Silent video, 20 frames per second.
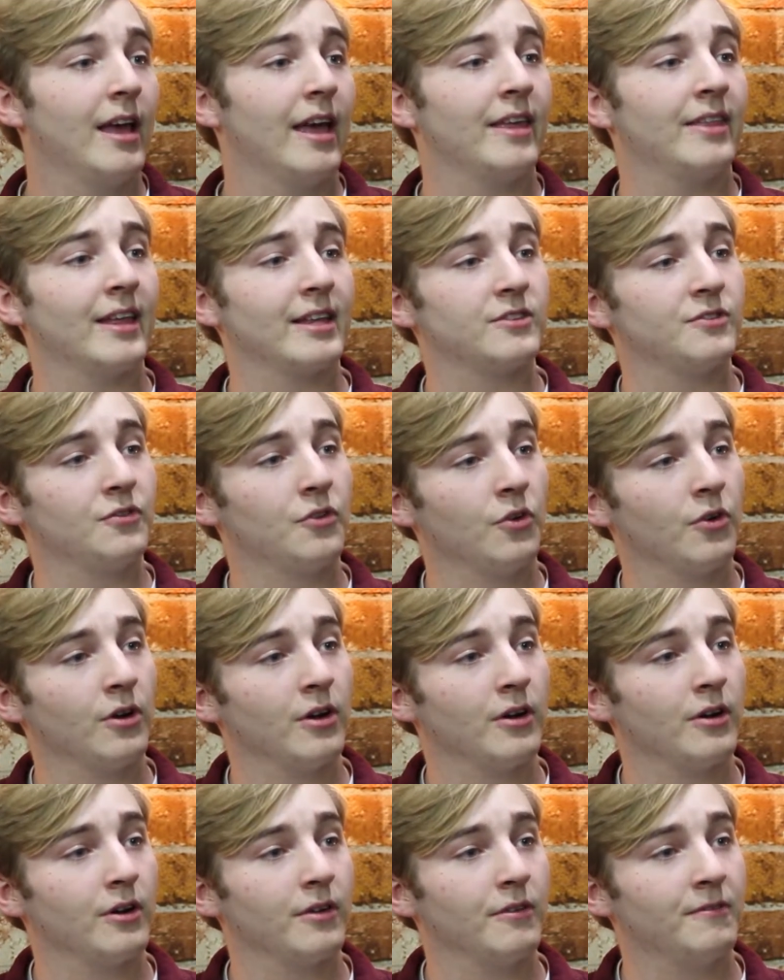and that's
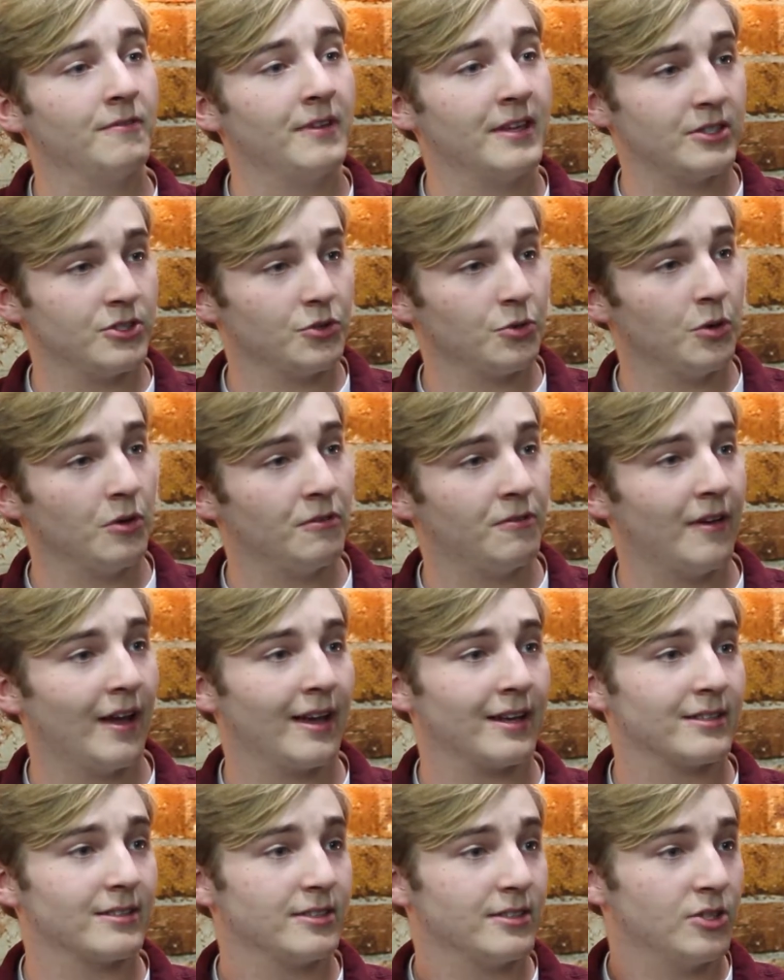for visual
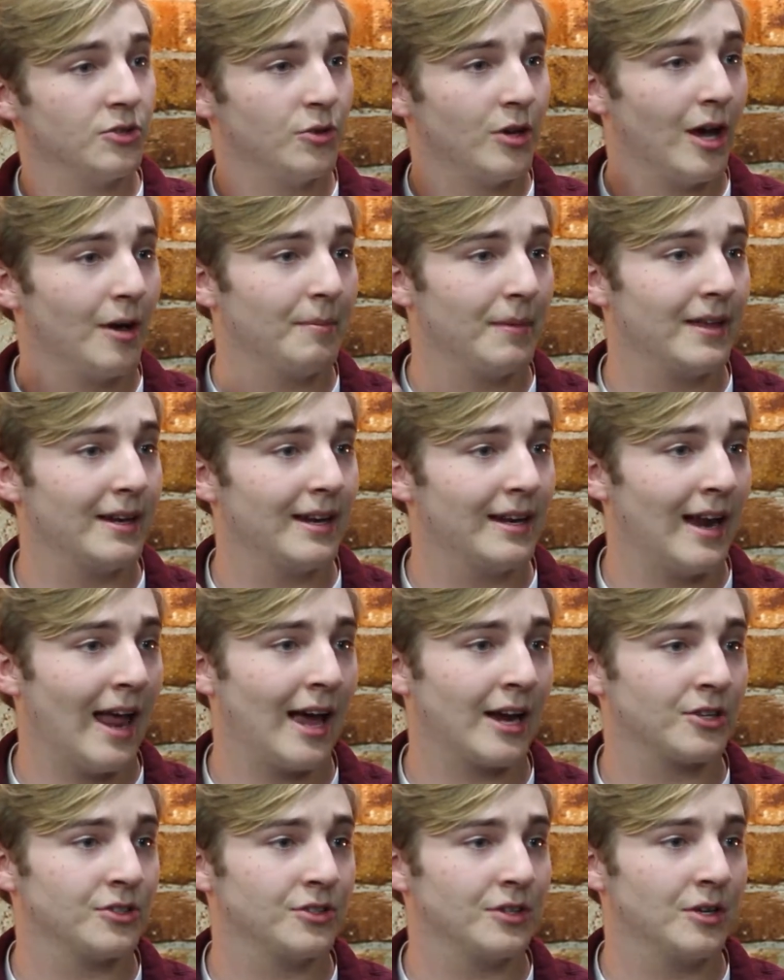effects to come in and
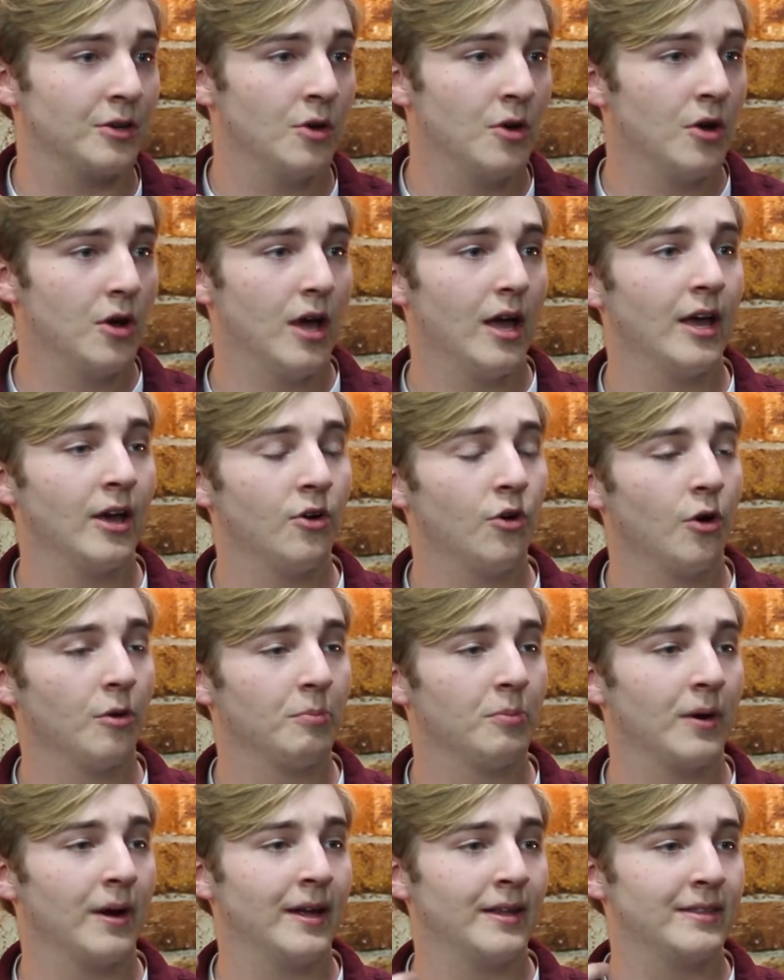actually
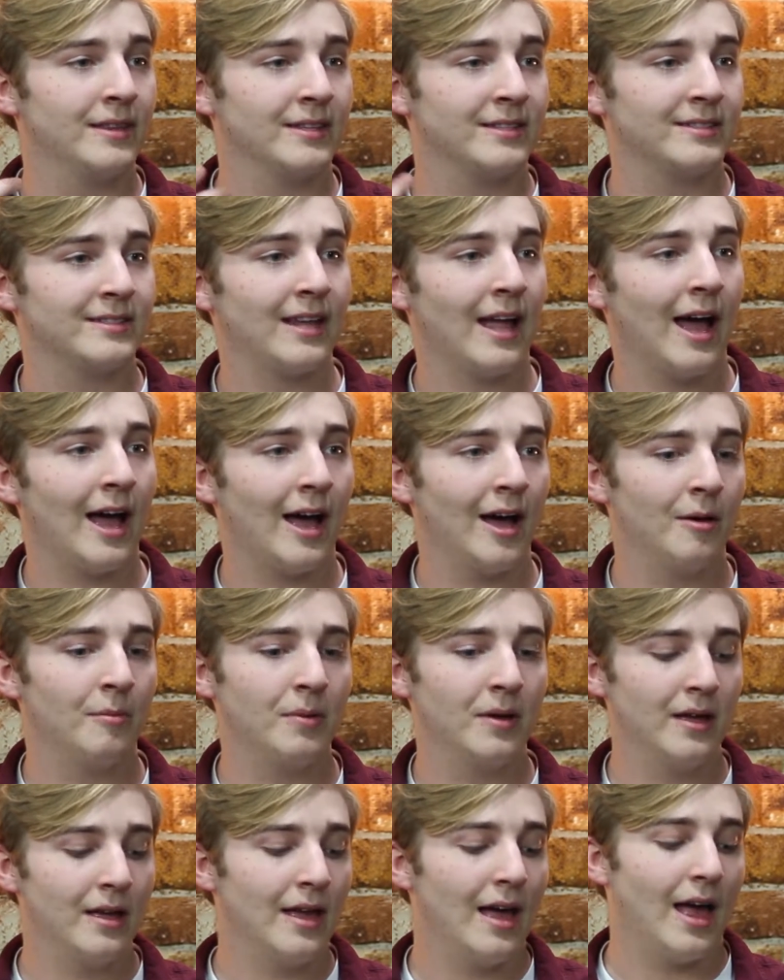incorporate the
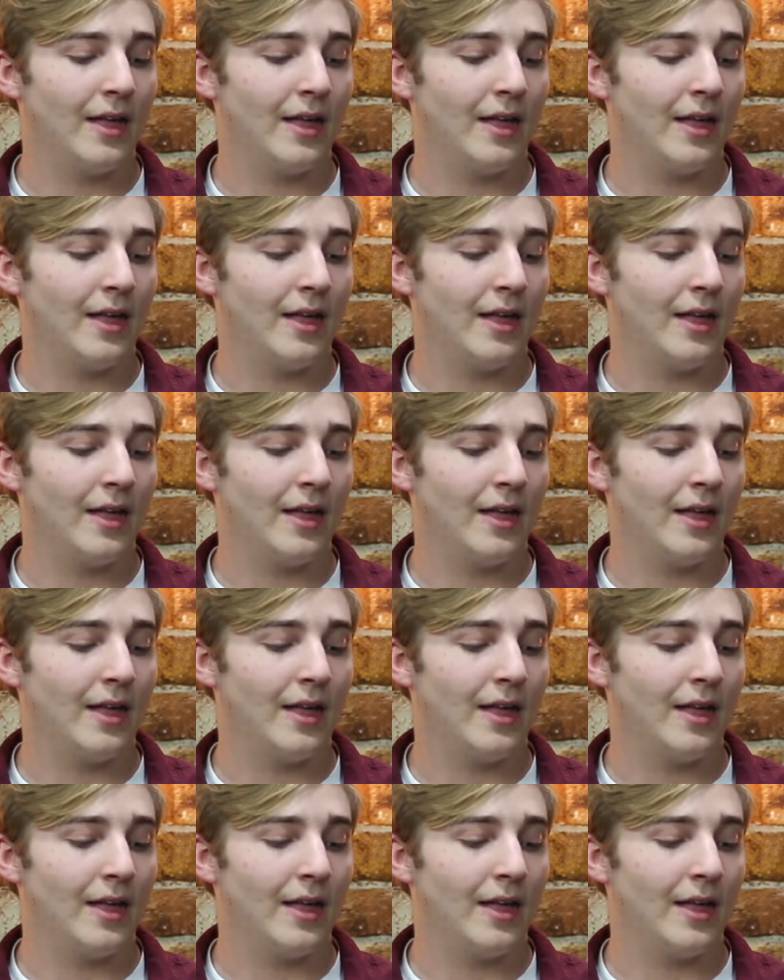stab.